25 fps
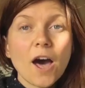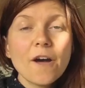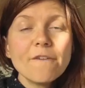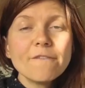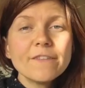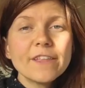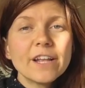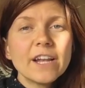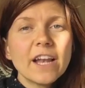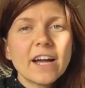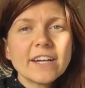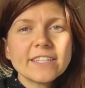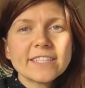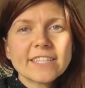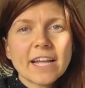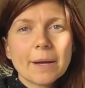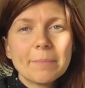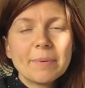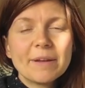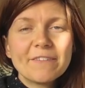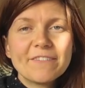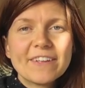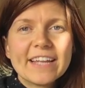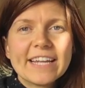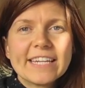Over the last
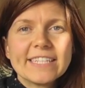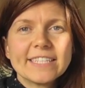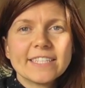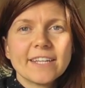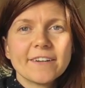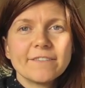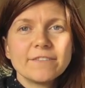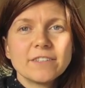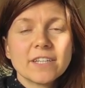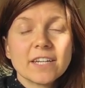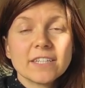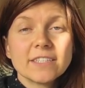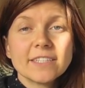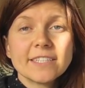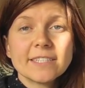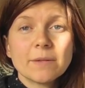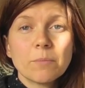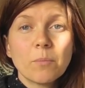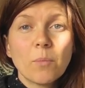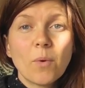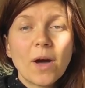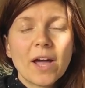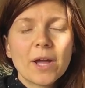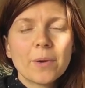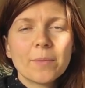couple of years, I've done
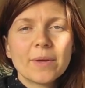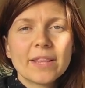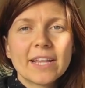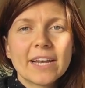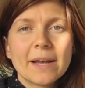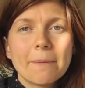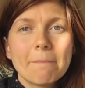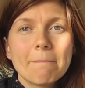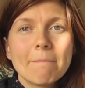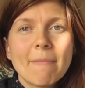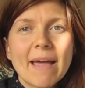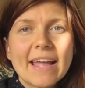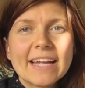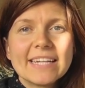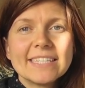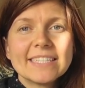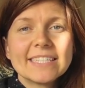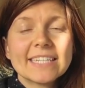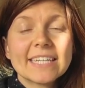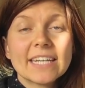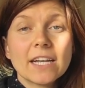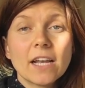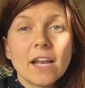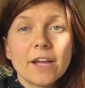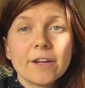some work with an
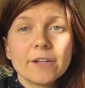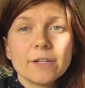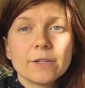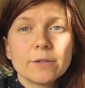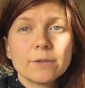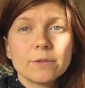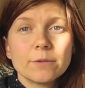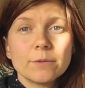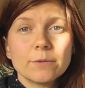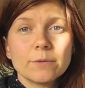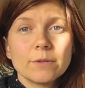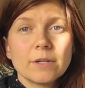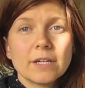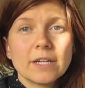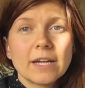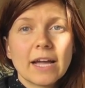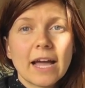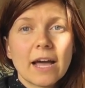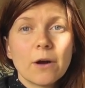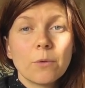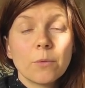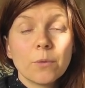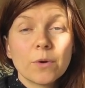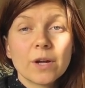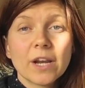amazing local
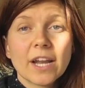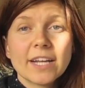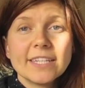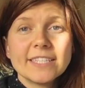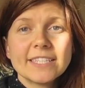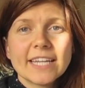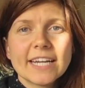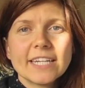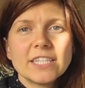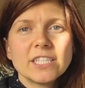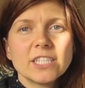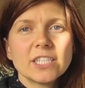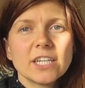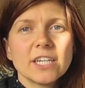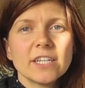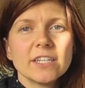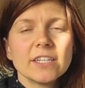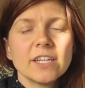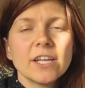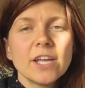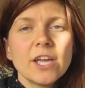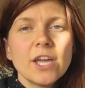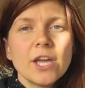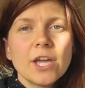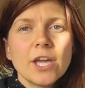
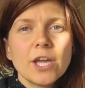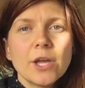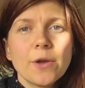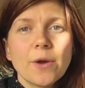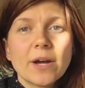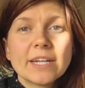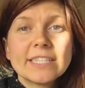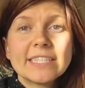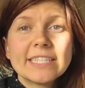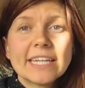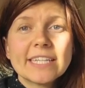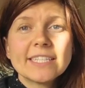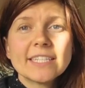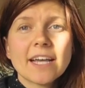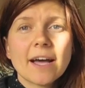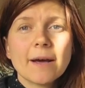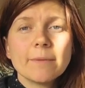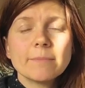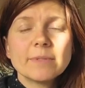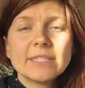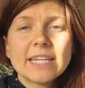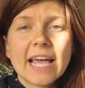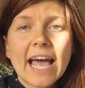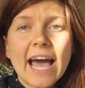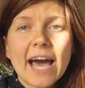organisation who are set
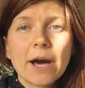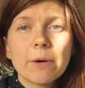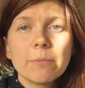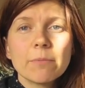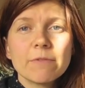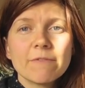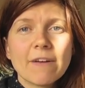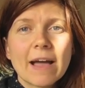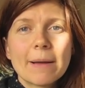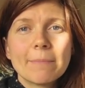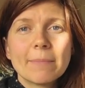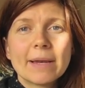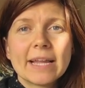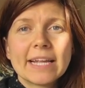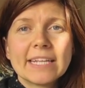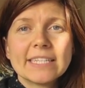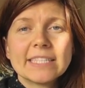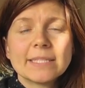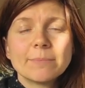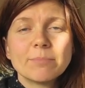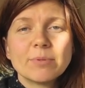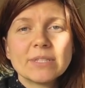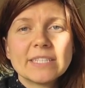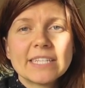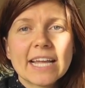up to help
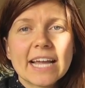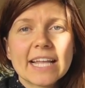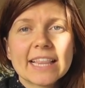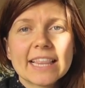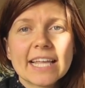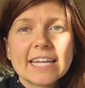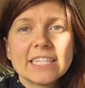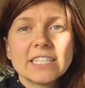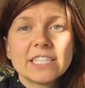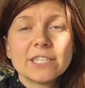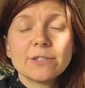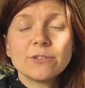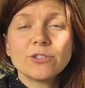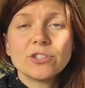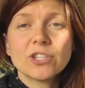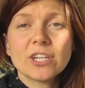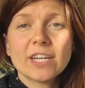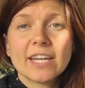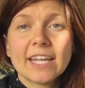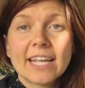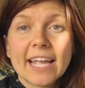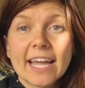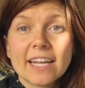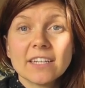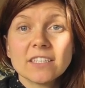families protect their
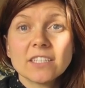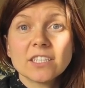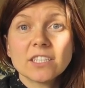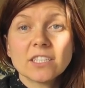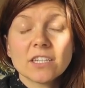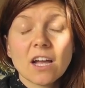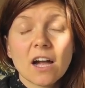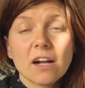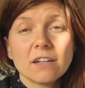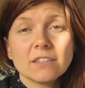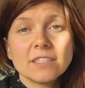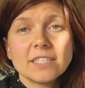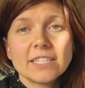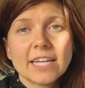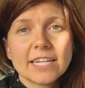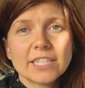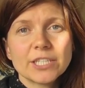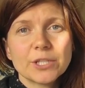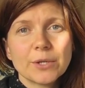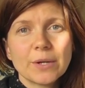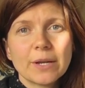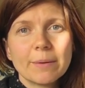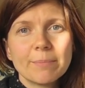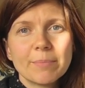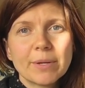children against child
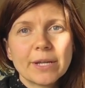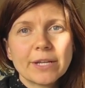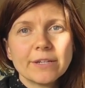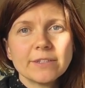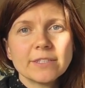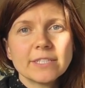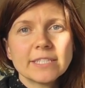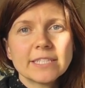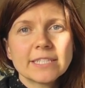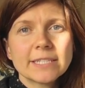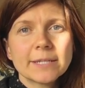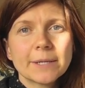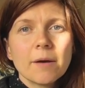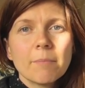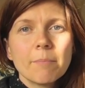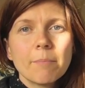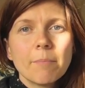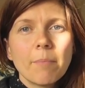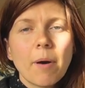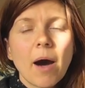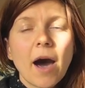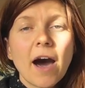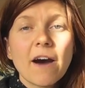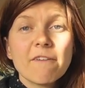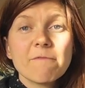sexual abuse.
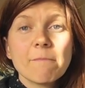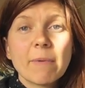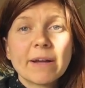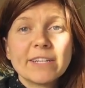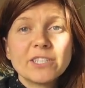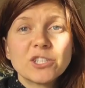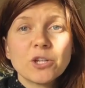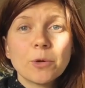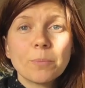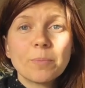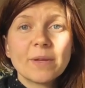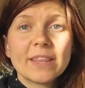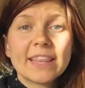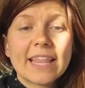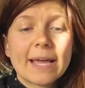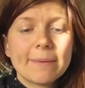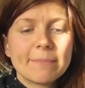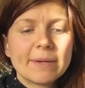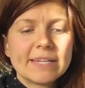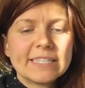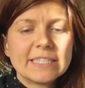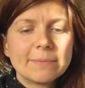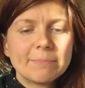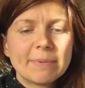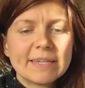Part of my job with
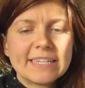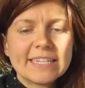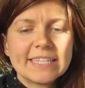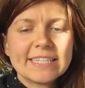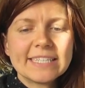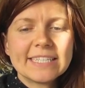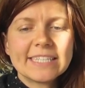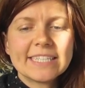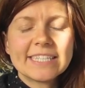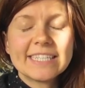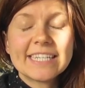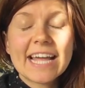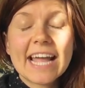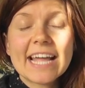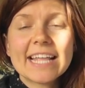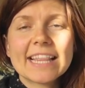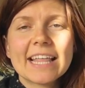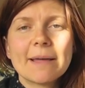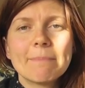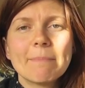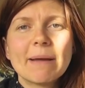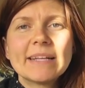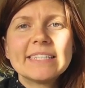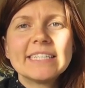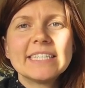them has been to take
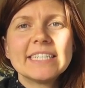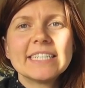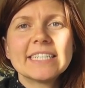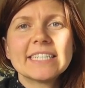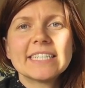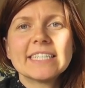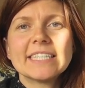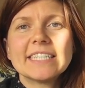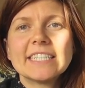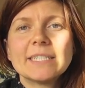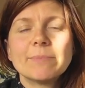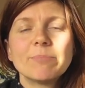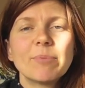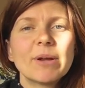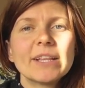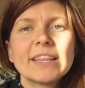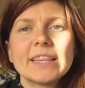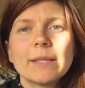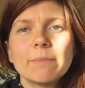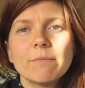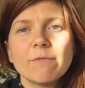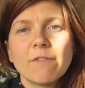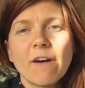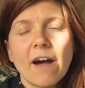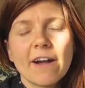their messages and
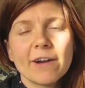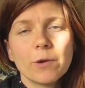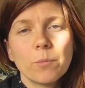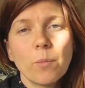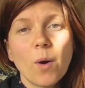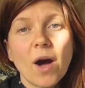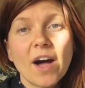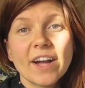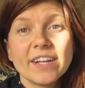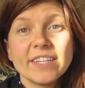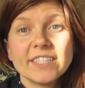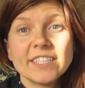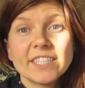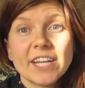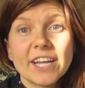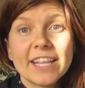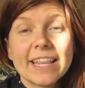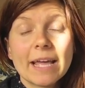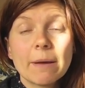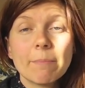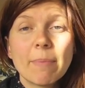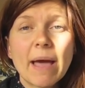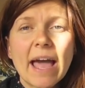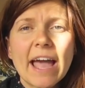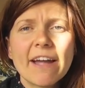spread them far and wide so
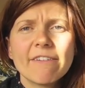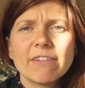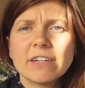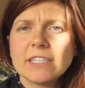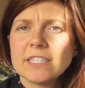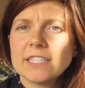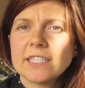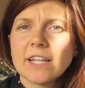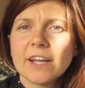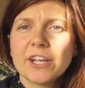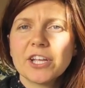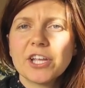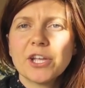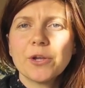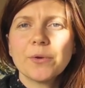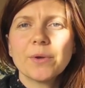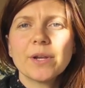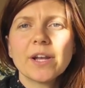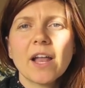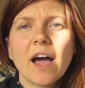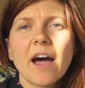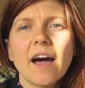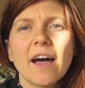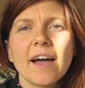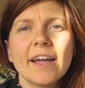that parents like you
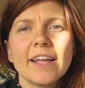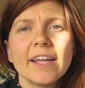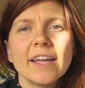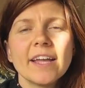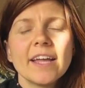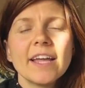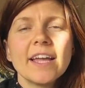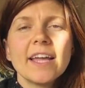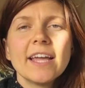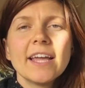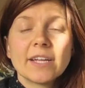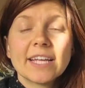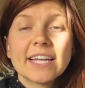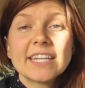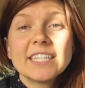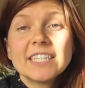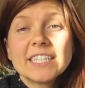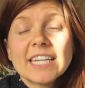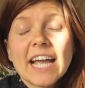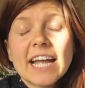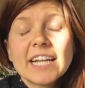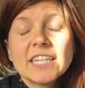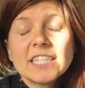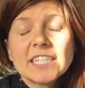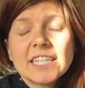and I can
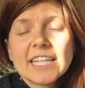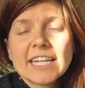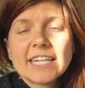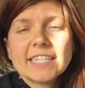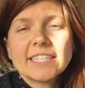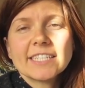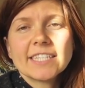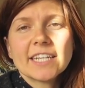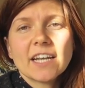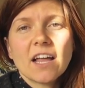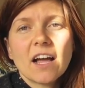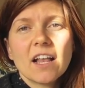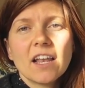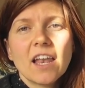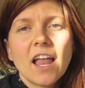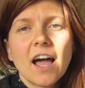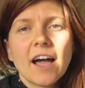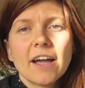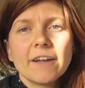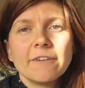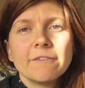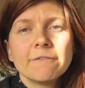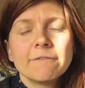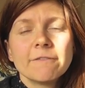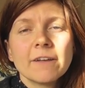change things in our
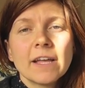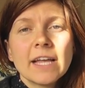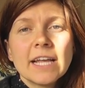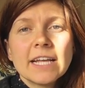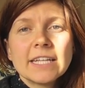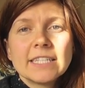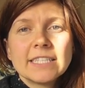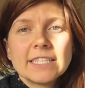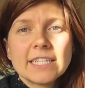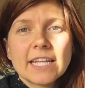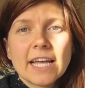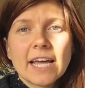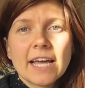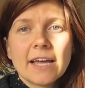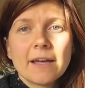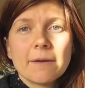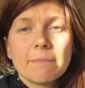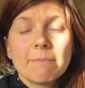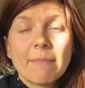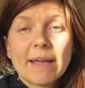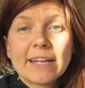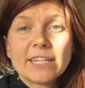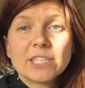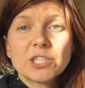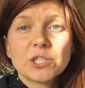life to
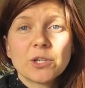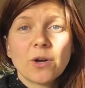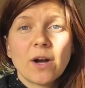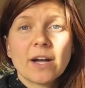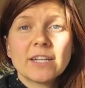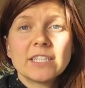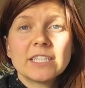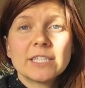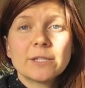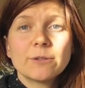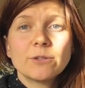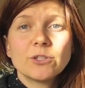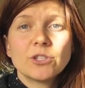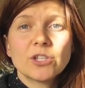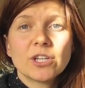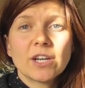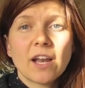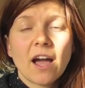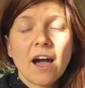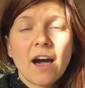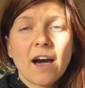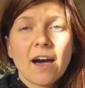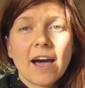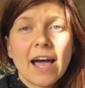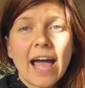make sure our children
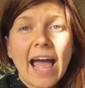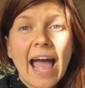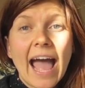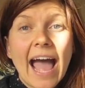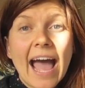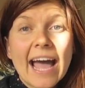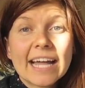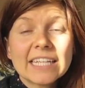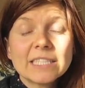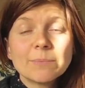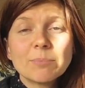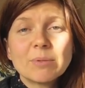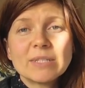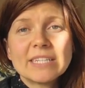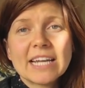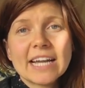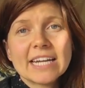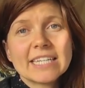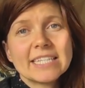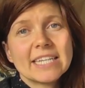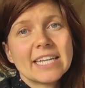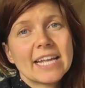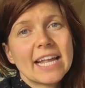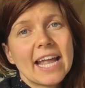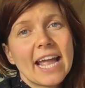are as
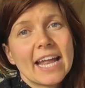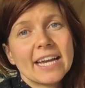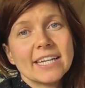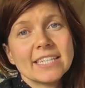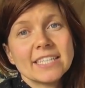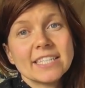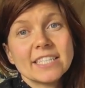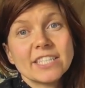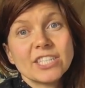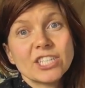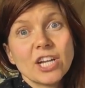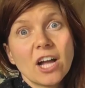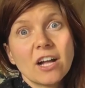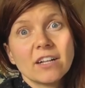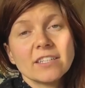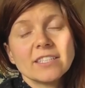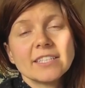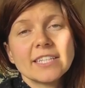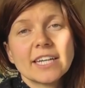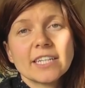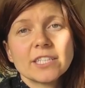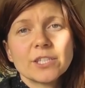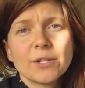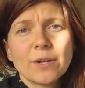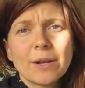protected against child
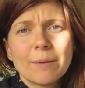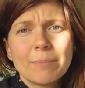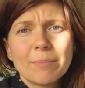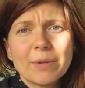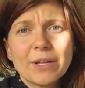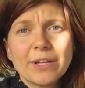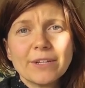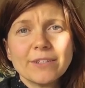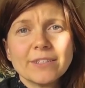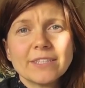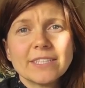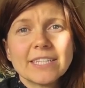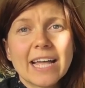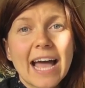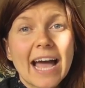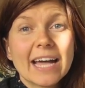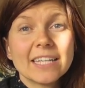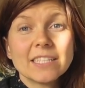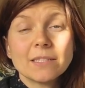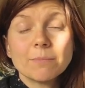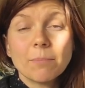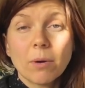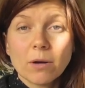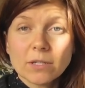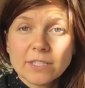sexual abuse
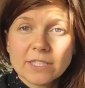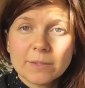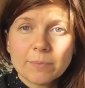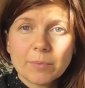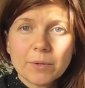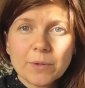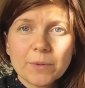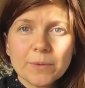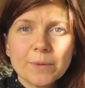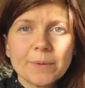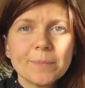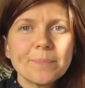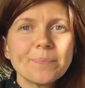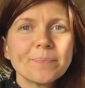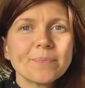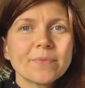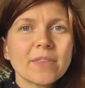as possible.